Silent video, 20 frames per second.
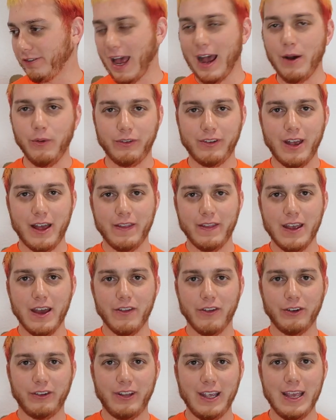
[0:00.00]
I was on the
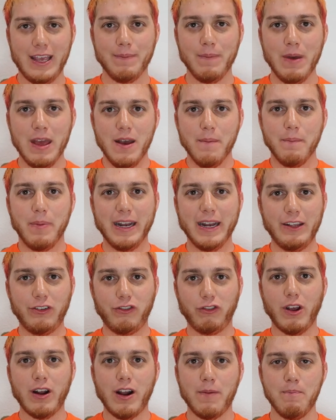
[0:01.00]
other team, but he
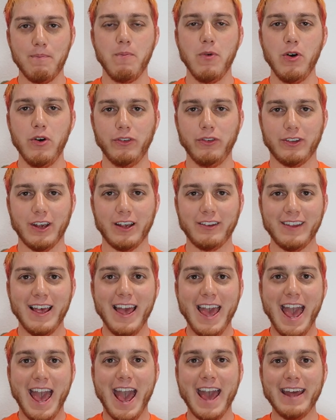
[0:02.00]
straight up moons us.
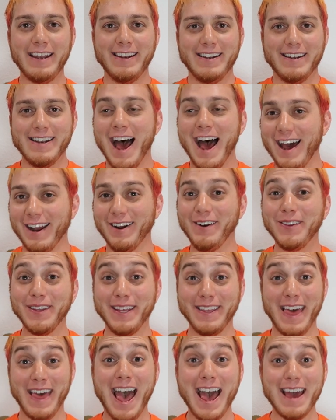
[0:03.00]
And not
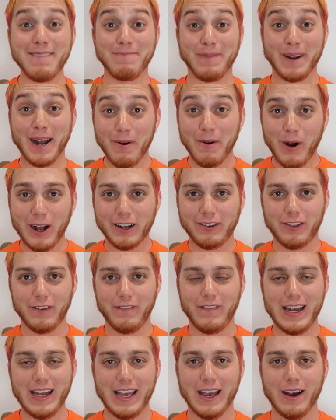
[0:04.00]
only that, but I watched the
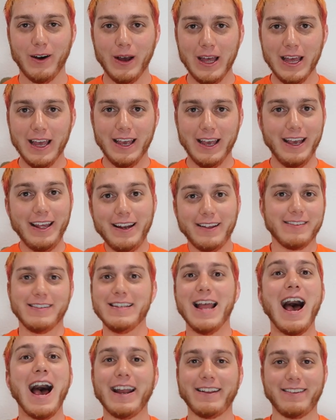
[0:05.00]
video, it is
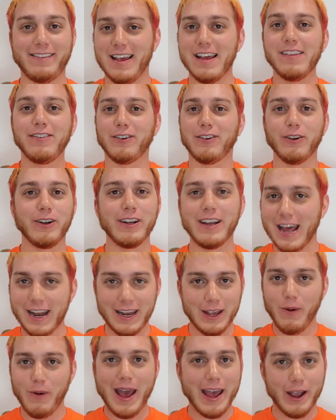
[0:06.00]
not censored in
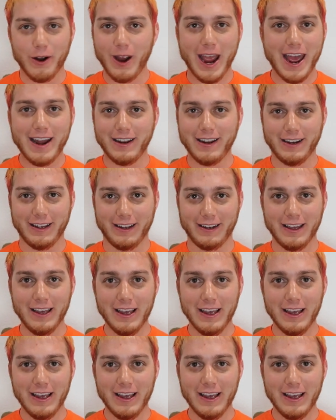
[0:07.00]
any way or edited.